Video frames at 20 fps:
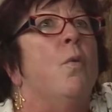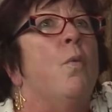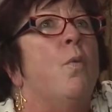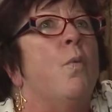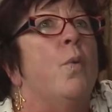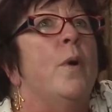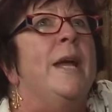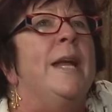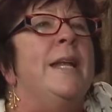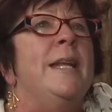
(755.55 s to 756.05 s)

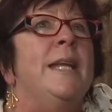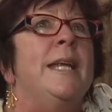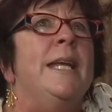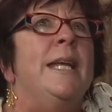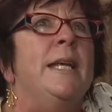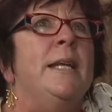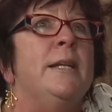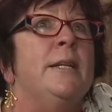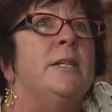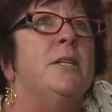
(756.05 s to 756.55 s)
we
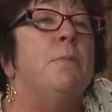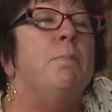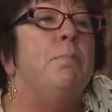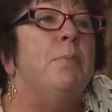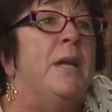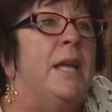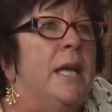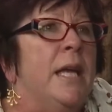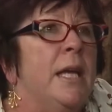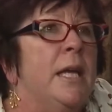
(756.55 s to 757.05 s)
need to
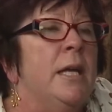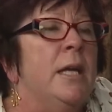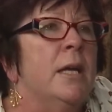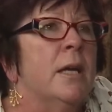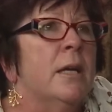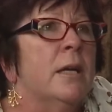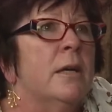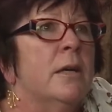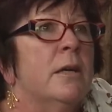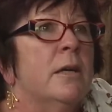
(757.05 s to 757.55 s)
be.
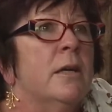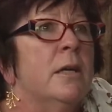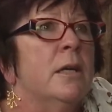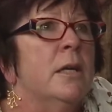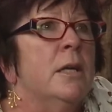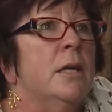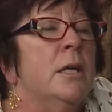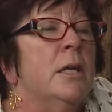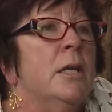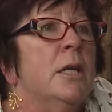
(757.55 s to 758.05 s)

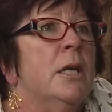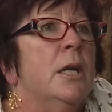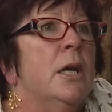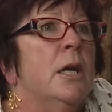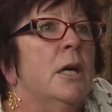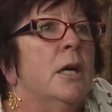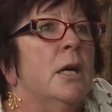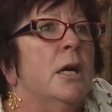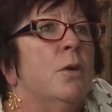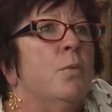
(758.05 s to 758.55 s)

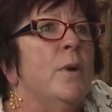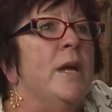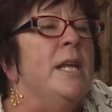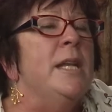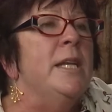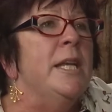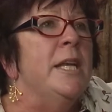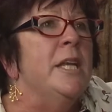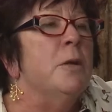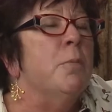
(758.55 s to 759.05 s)
We
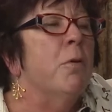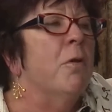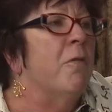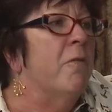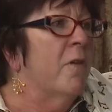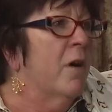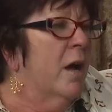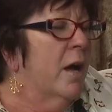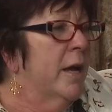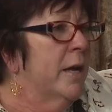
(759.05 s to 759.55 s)
need to
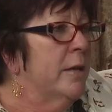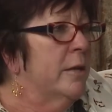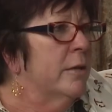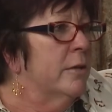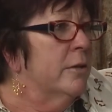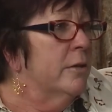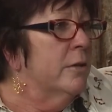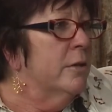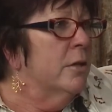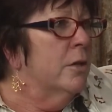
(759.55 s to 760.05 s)
provide
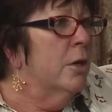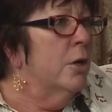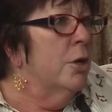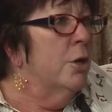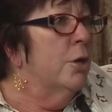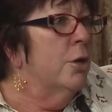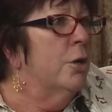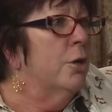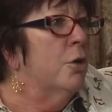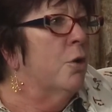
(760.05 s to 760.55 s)

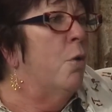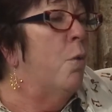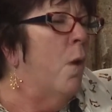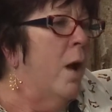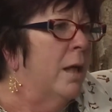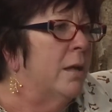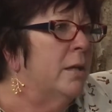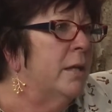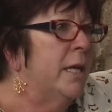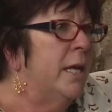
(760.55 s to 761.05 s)

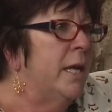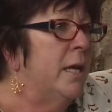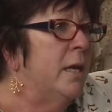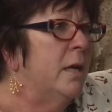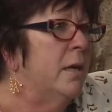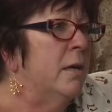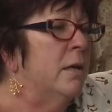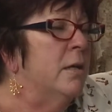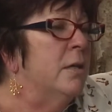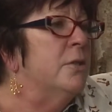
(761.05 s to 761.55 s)

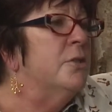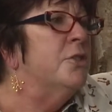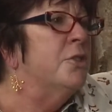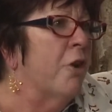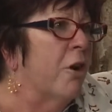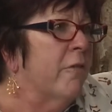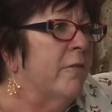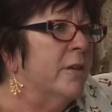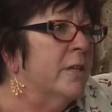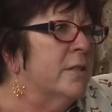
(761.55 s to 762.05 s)
quality
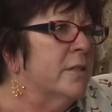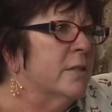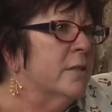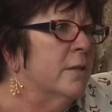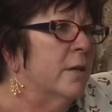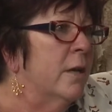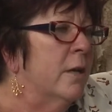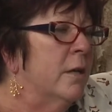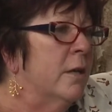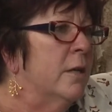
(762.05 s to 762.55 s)
service
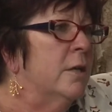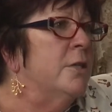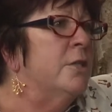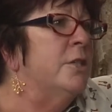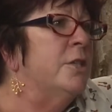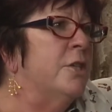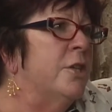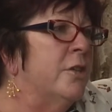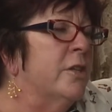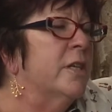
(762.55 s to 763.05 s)

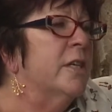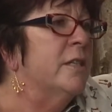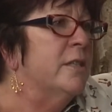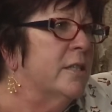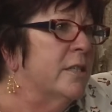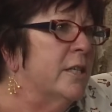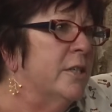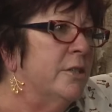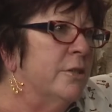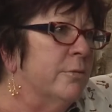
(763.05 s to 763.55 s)
to the
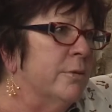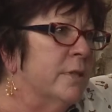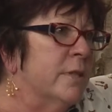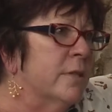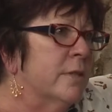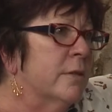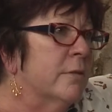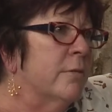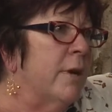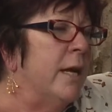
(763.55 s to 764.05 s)

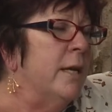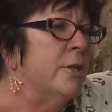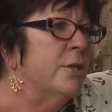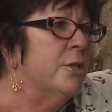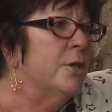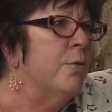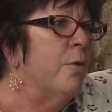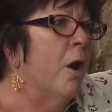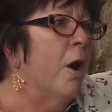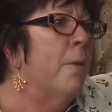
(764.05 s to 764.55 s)
constituents, right?
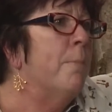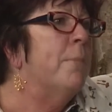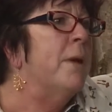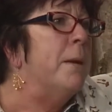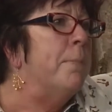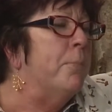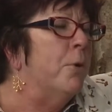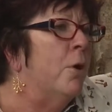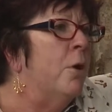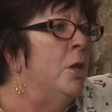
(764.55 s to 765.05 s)
To
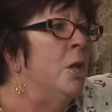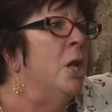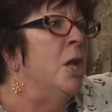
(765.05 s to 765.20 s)
Absolutely. our people.